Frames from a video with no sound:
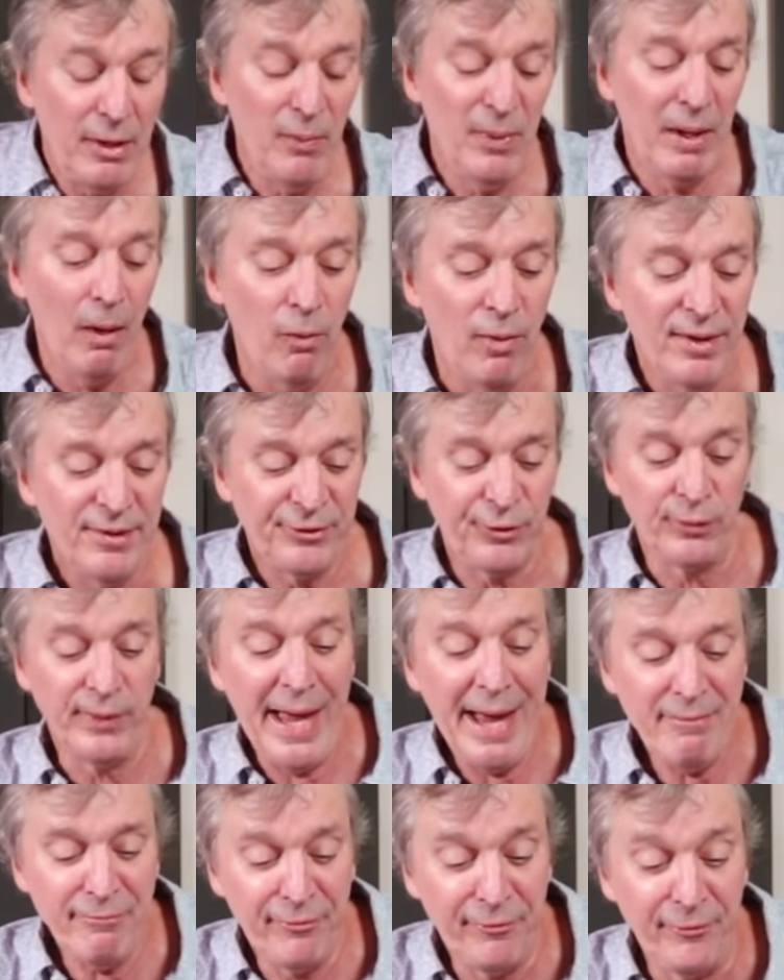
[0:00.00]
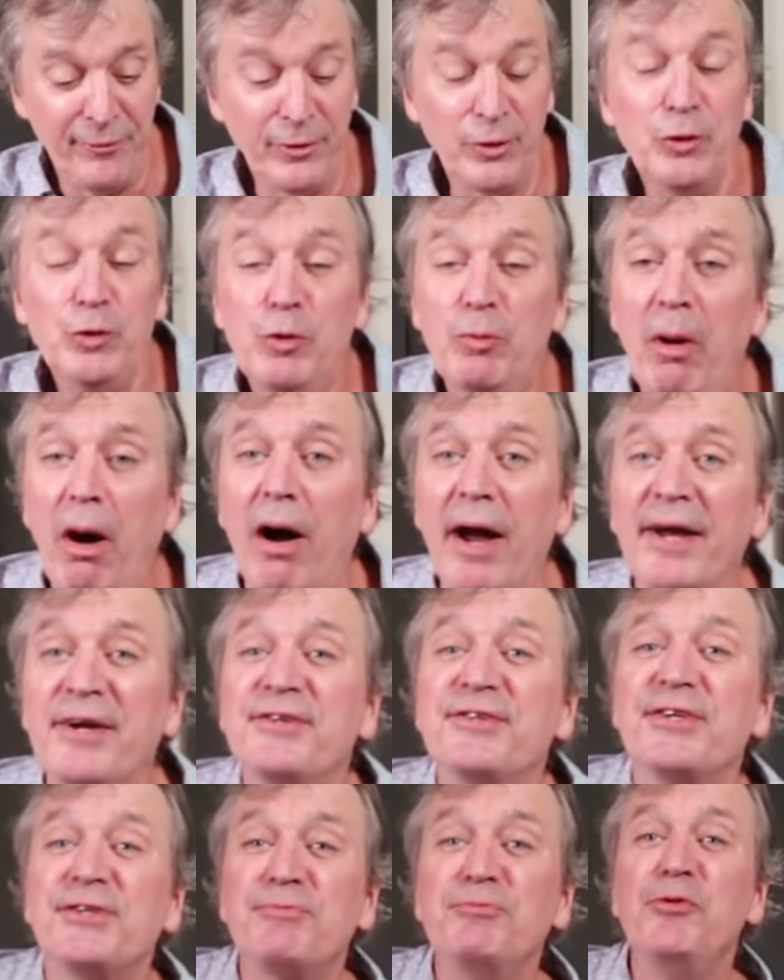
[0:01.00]
there we go. So that flew by
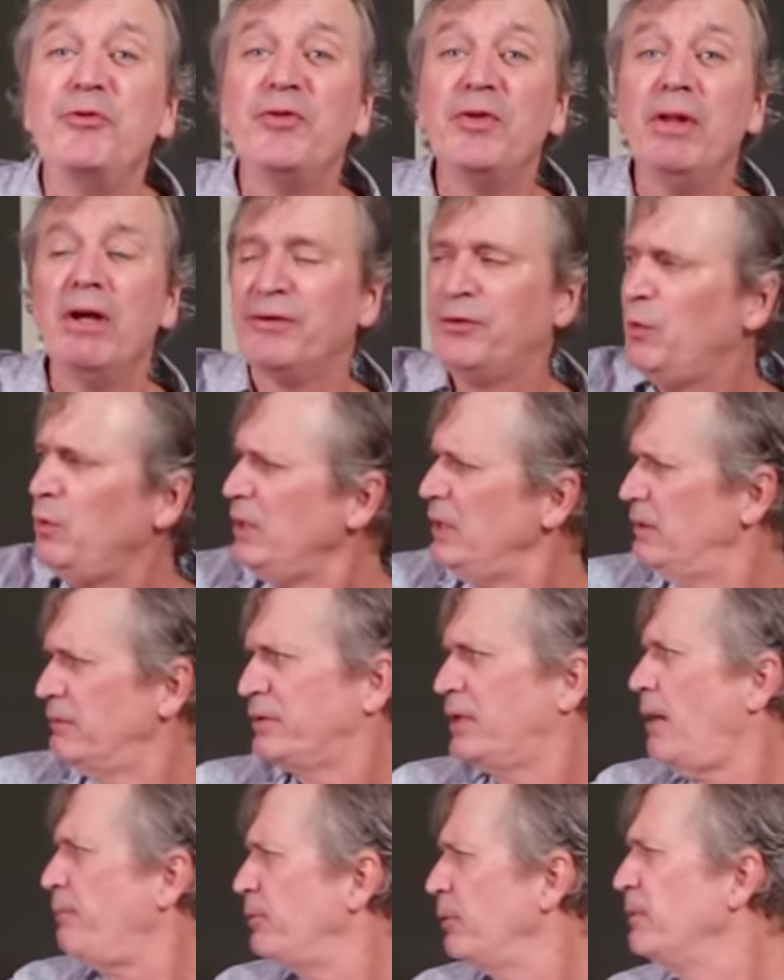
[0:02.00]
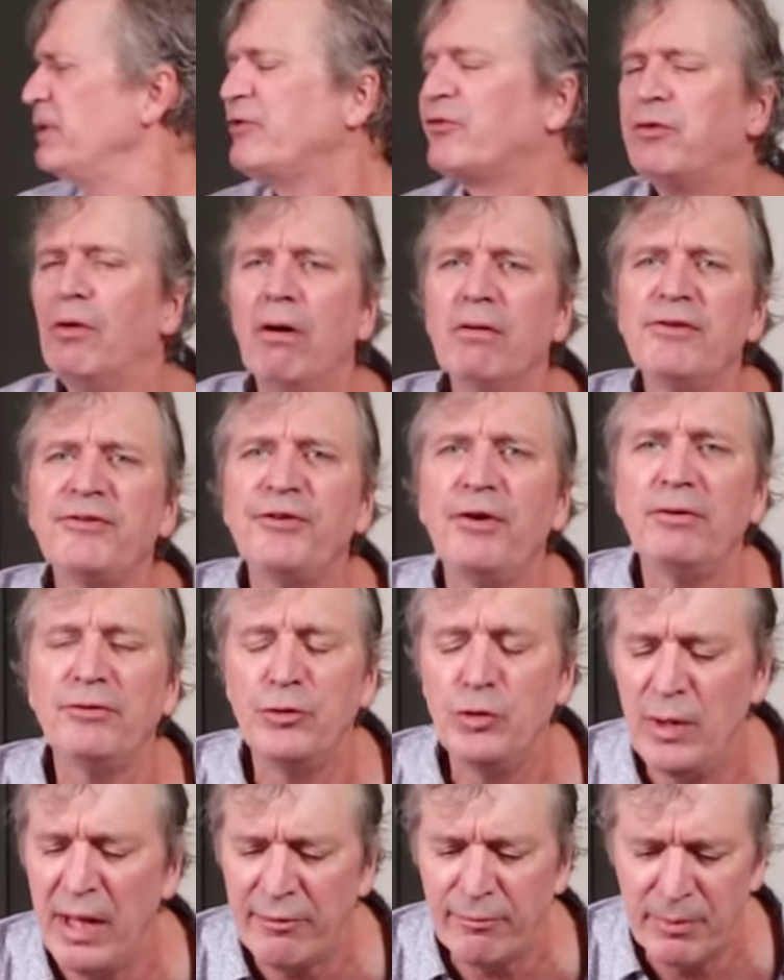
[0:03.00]
because it's moving along. It's only a couple of minutes long, the song,
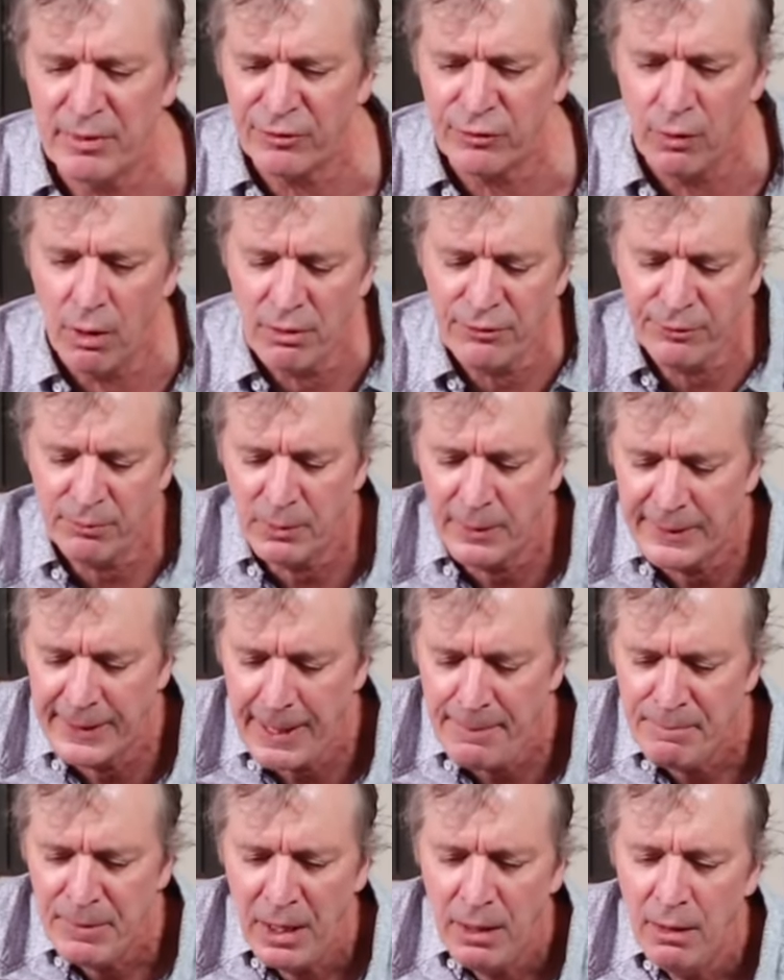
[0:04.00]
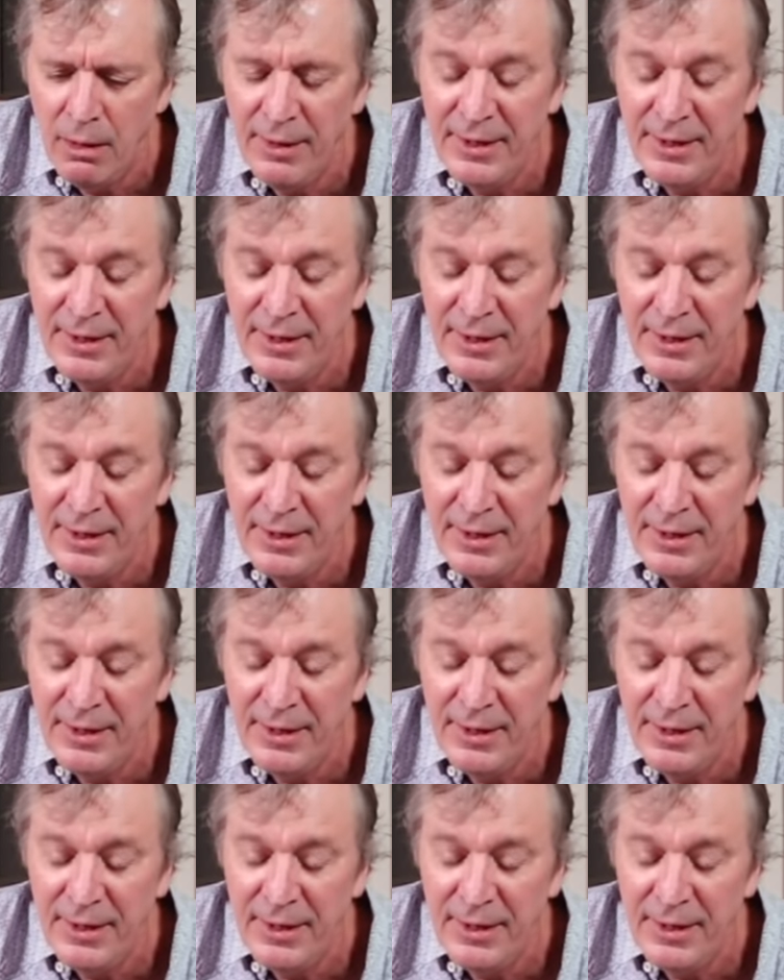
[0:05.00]
2.5 minutes long, something like that.